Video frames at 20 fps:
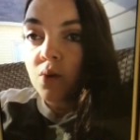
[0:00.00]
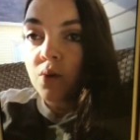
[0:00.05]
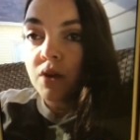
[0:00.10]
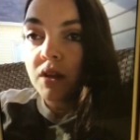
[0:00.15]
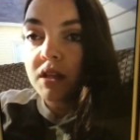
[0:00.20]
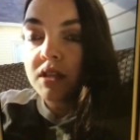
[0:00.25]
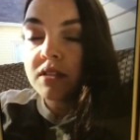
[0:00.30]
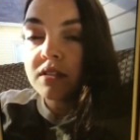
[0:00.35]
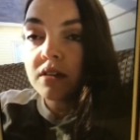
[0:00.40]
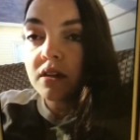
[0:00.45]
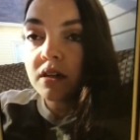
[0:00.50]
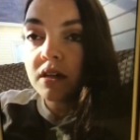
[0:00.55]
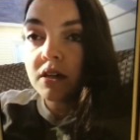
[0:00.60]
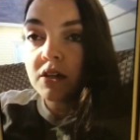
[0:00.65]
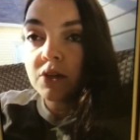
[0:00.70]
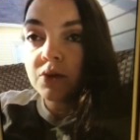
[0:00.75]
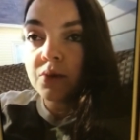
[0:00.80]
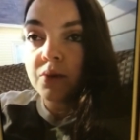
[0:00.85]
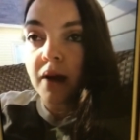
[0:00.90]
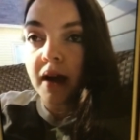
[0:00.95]
really
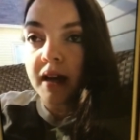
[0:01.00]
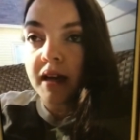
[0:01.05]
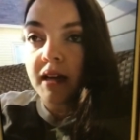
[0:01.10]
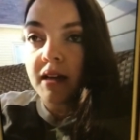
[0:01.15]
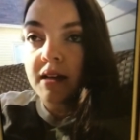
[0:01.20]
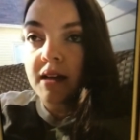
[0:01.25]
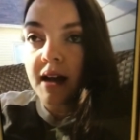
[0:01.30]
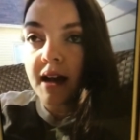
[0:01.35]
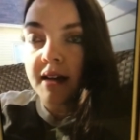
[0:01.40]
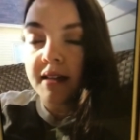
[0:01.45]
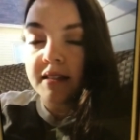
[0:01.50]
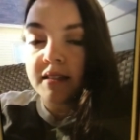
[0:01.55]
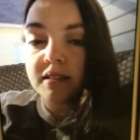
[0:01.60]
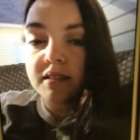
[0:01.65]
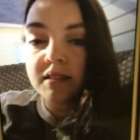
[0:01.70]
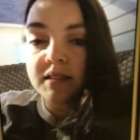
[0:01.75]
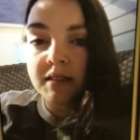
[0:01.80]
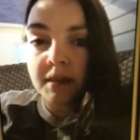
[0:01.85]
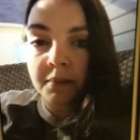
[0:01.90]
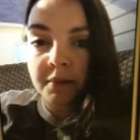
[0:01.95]
started to recognize
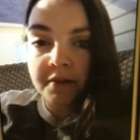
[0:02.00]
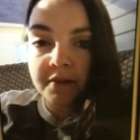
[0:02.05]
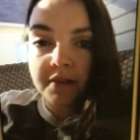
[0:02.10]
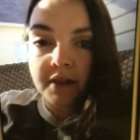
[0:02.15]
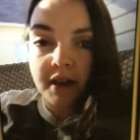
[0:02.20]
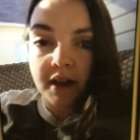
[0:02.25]
some of